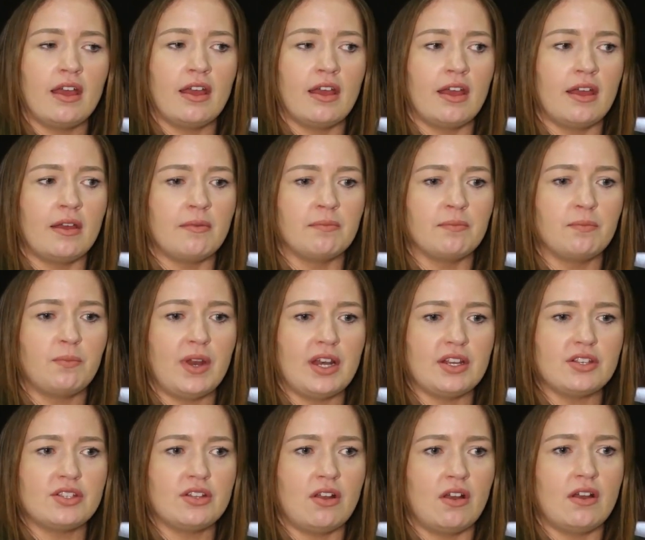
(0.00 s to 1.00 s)
Um,
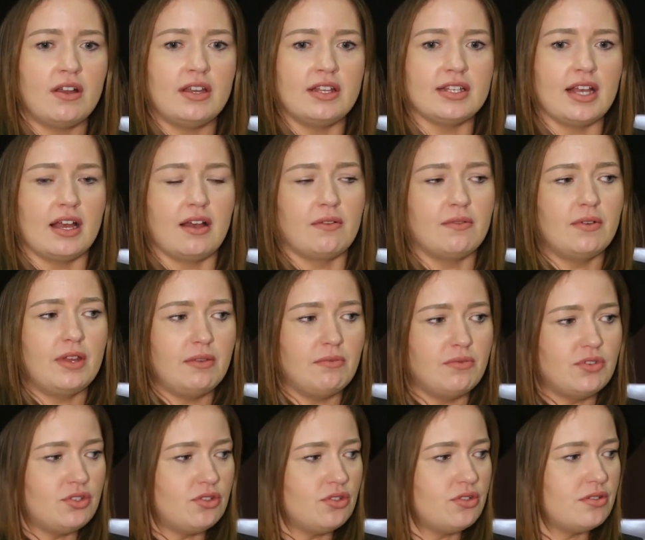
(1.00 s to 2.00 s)
when I started out, it
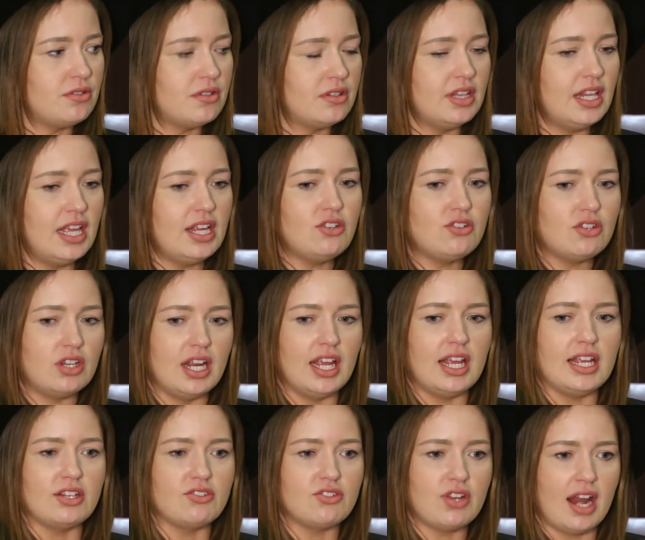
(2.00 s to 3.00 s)
was just
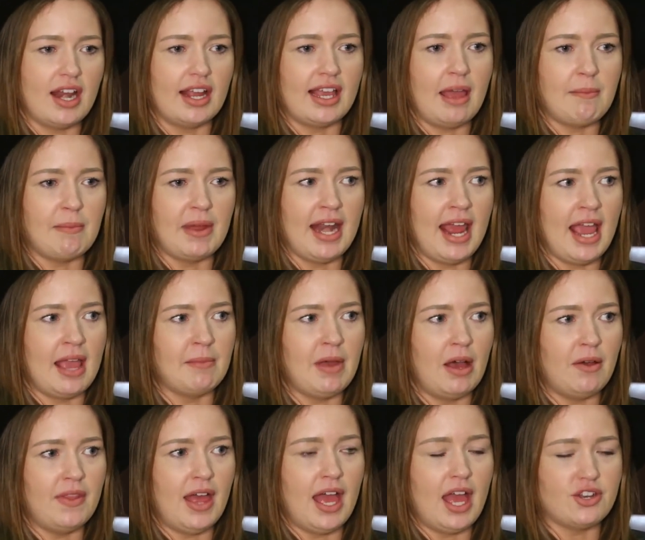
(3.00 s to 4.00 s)
literally trying to get my name
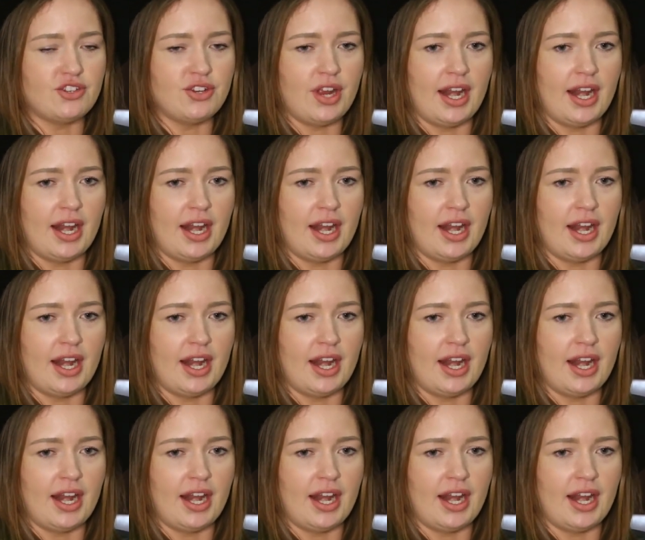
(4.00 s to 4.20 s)
out there,